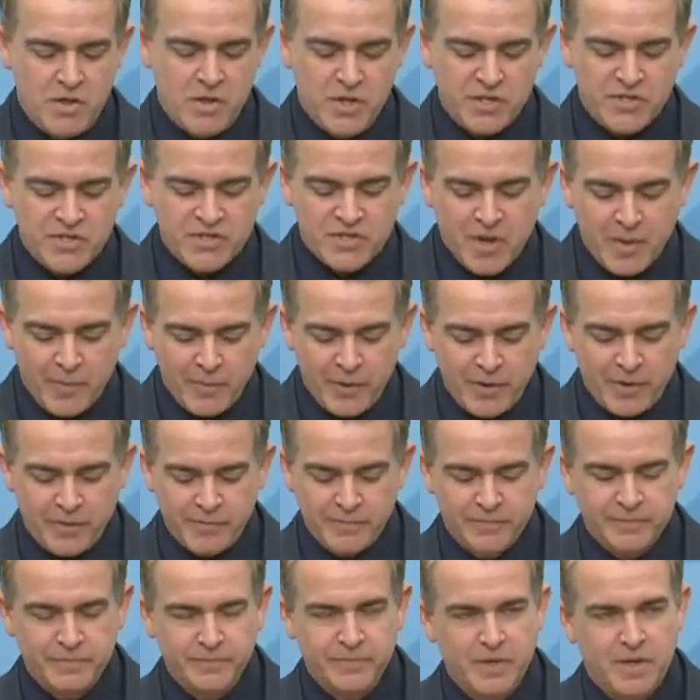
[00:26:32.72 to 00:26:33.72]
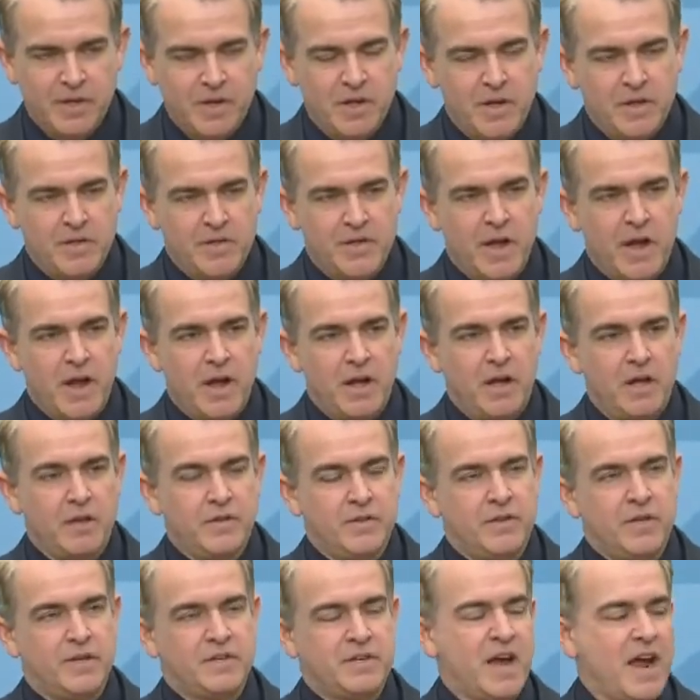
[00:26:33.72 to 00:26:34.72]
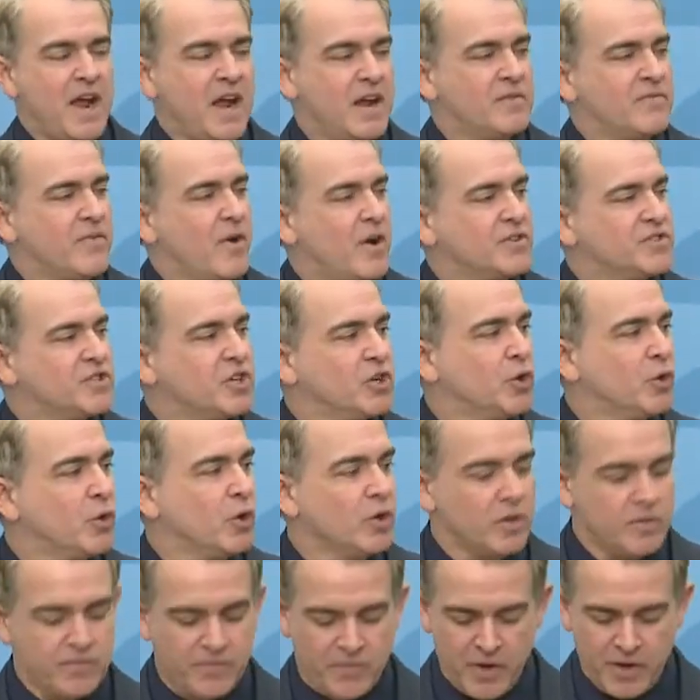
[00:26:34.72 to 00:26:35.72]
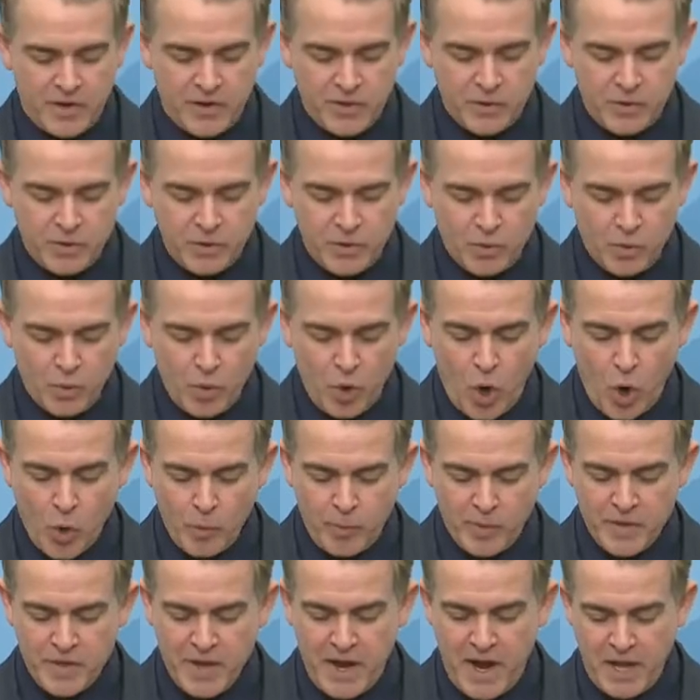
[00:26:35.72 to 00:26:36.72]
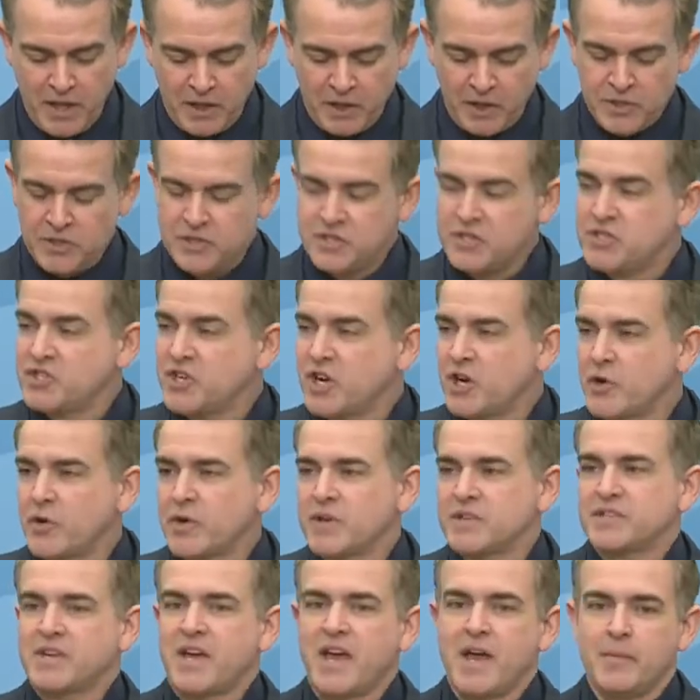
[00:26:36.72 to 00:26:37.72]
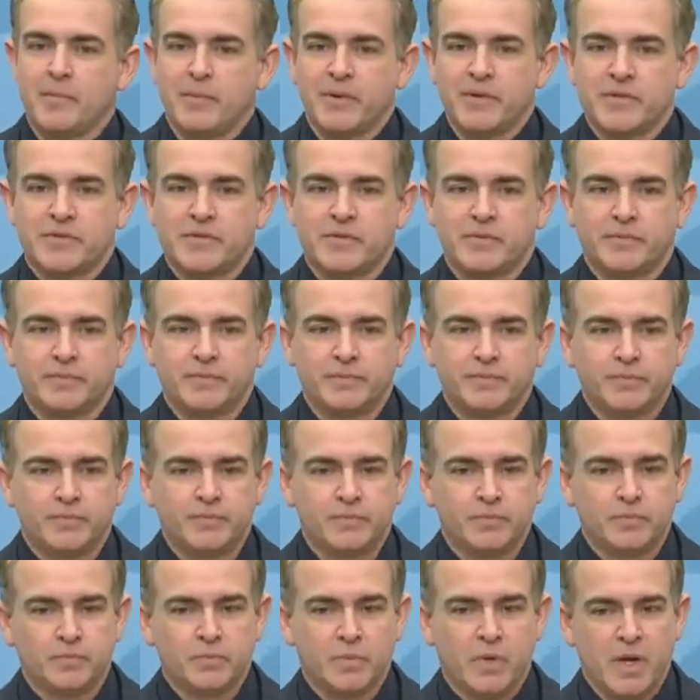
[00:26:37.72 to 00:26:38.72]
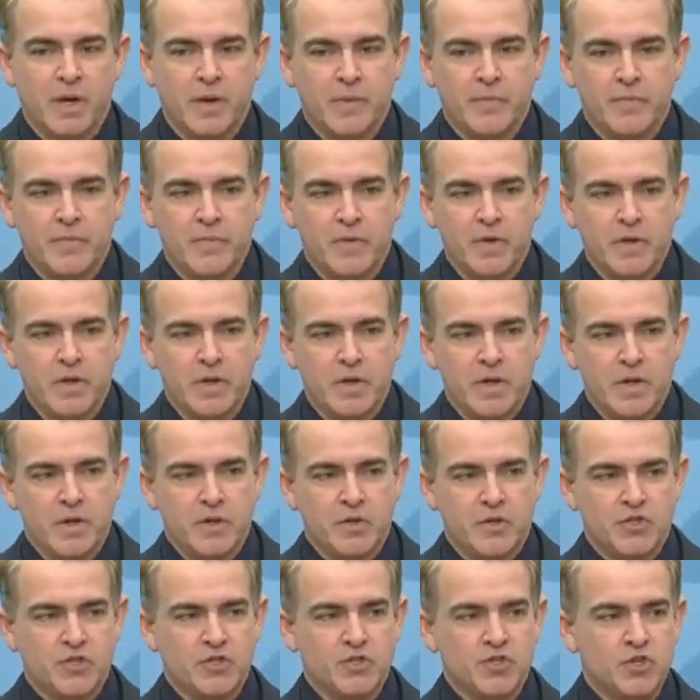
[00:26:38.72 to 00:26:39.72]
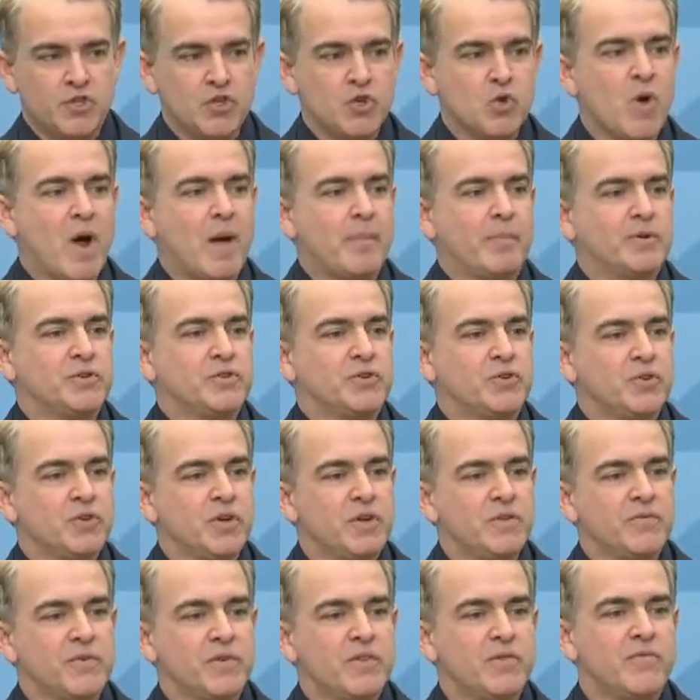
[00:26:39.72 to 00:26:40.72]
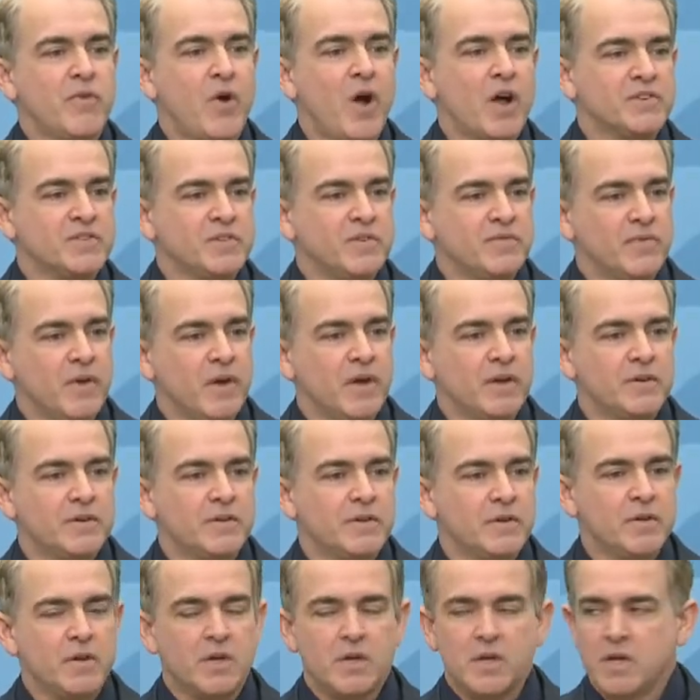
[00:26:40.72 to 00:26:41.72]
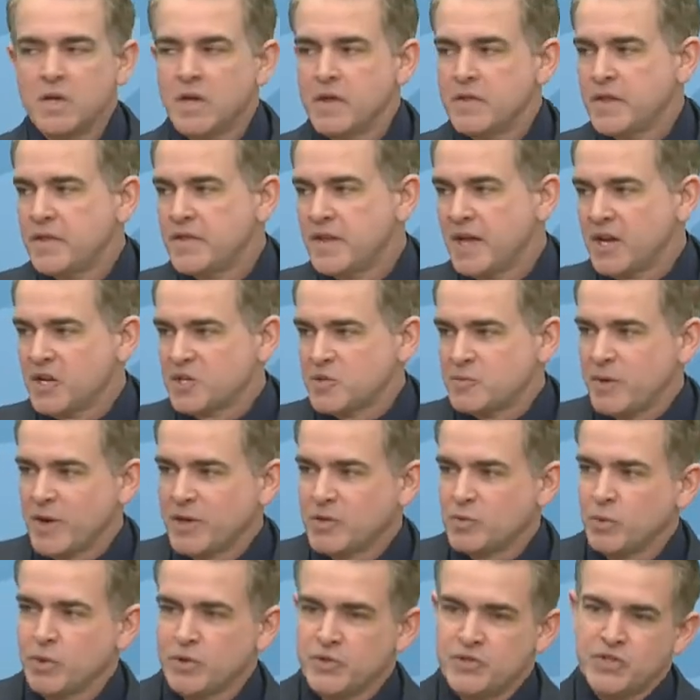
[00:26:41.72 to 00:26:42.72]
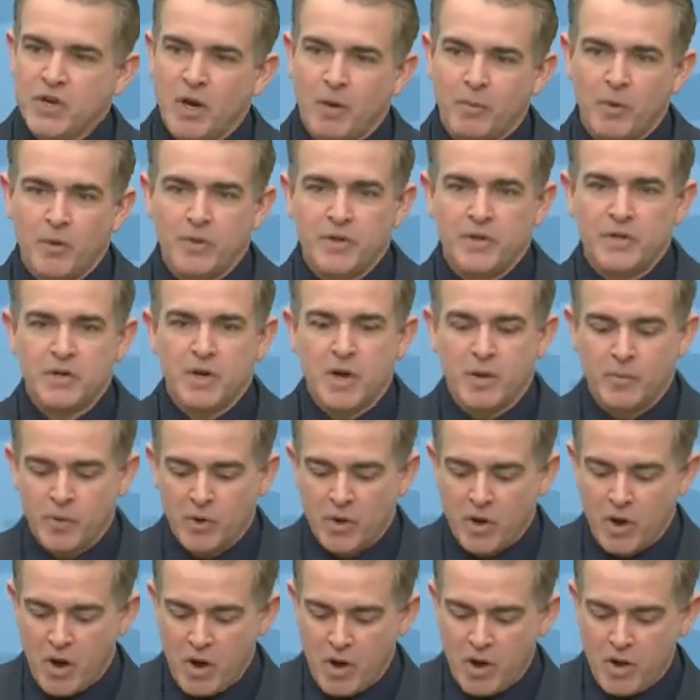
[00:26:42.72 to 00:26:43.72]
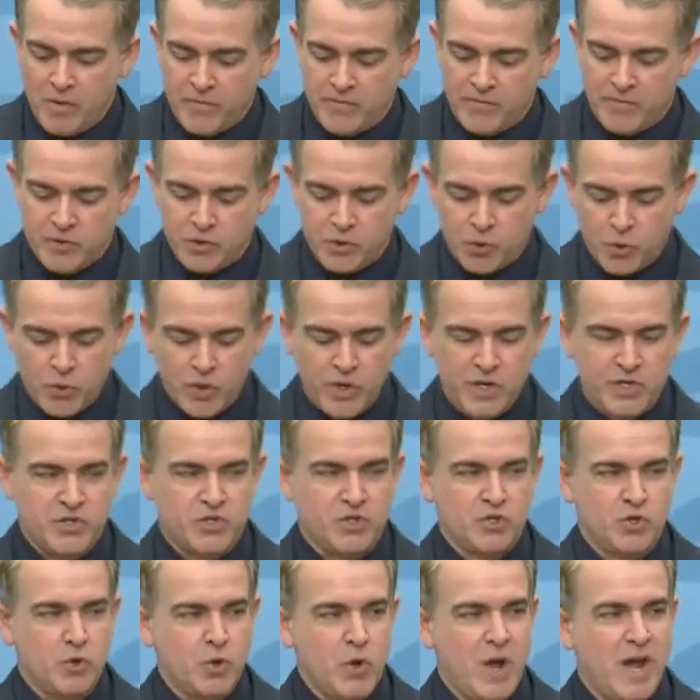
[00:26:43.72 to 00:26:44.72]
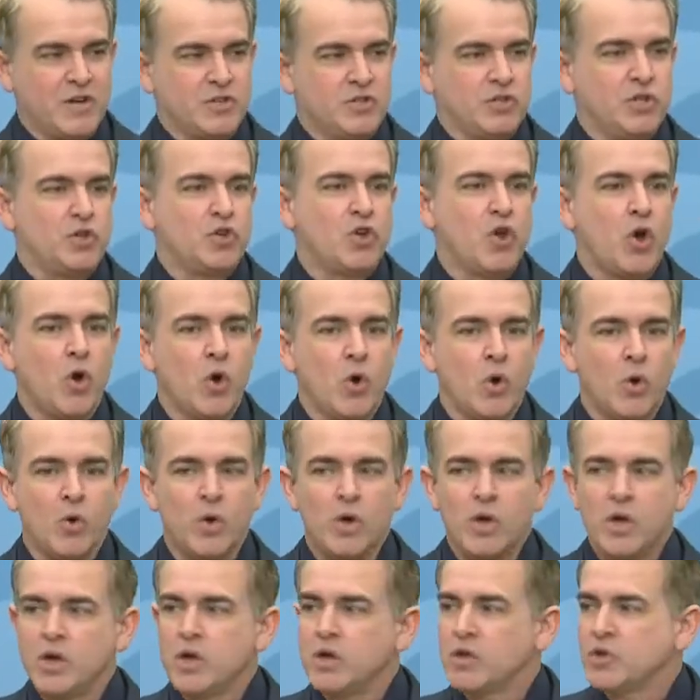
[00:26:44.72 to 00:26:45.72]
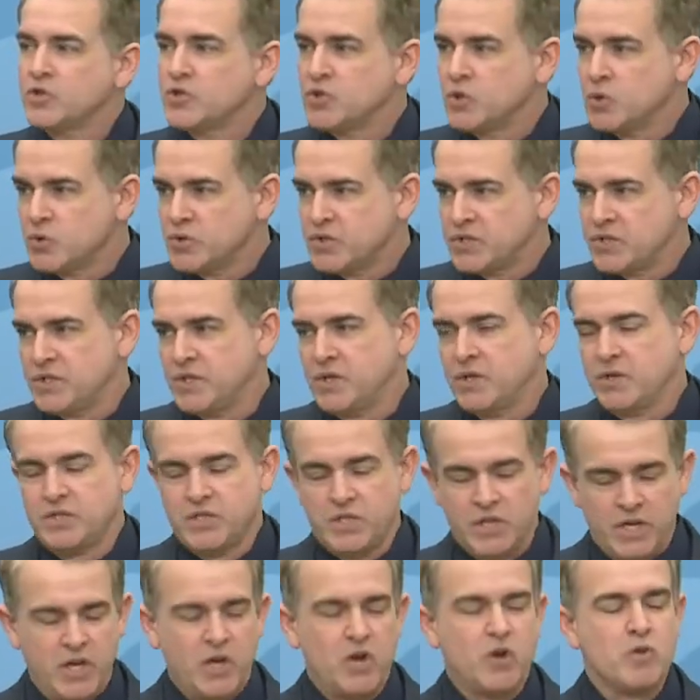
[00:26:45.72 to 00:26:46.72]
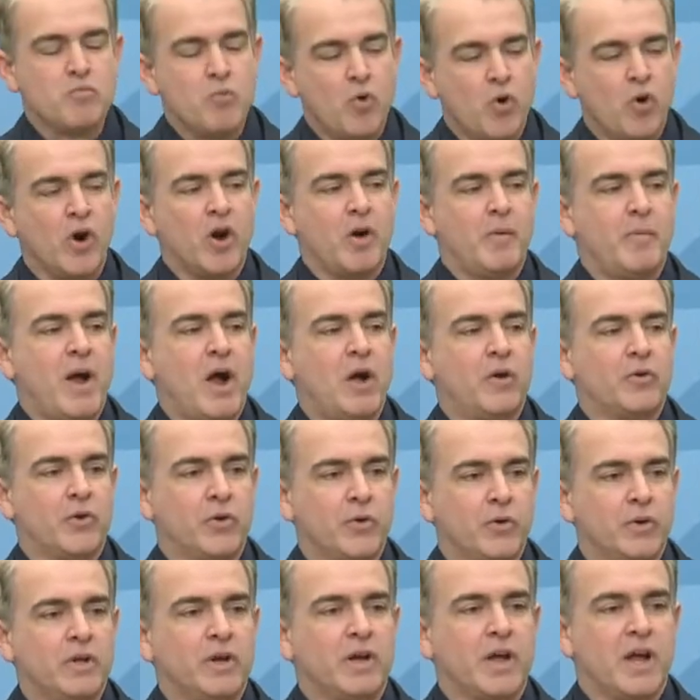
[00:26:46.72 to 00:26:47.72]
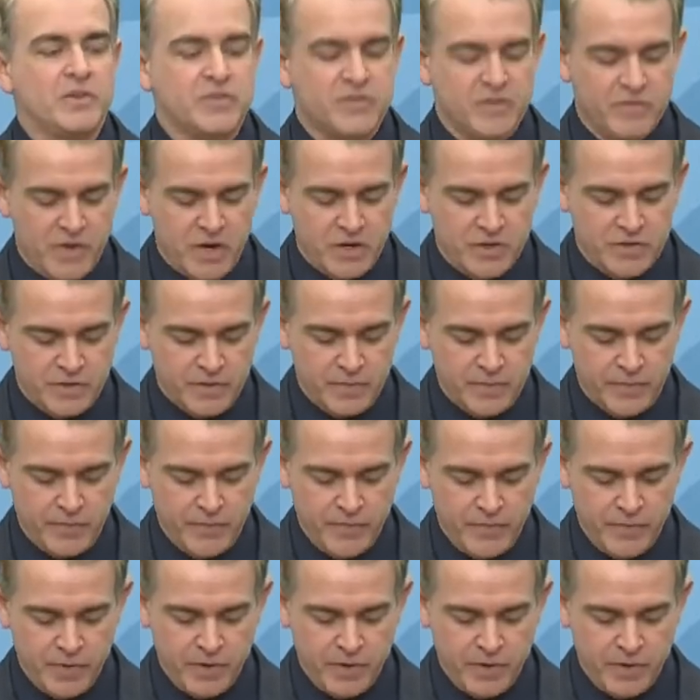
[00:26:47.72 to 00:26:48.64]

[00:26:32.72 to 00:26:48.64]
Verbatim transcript: This summer, the, the Dian Fossey Gorilla Fund will open the Ellen DeGeneres campus. Okay? This is a new opportunity for the Fossey Fund that they expect will double the number of tourists who actually go to, to hear more about gorilla conservation.